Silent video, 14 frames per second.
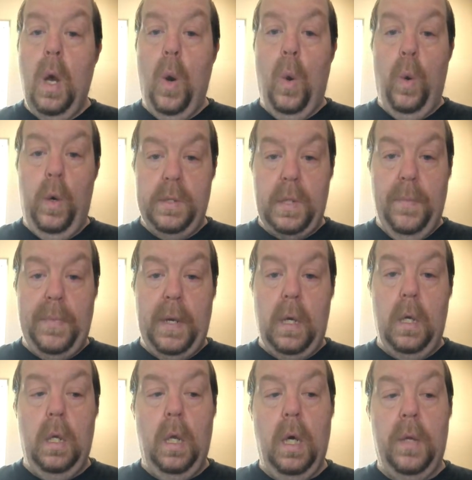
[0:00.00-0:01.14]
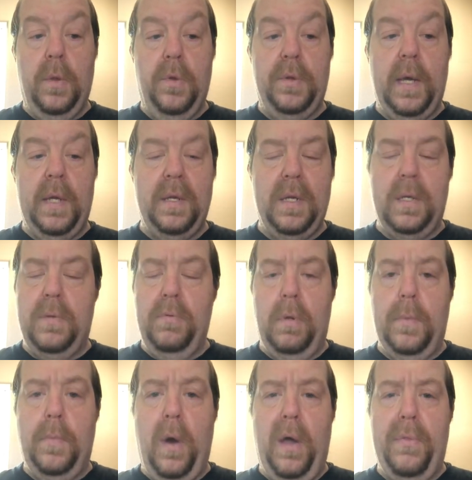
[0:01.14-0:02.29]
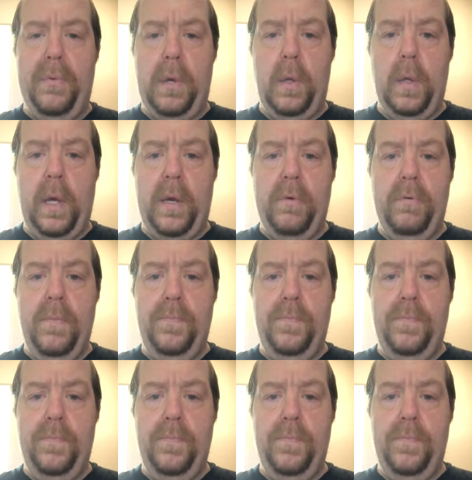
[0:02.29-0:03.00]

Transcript: or something along those lines that's really bothering you, like a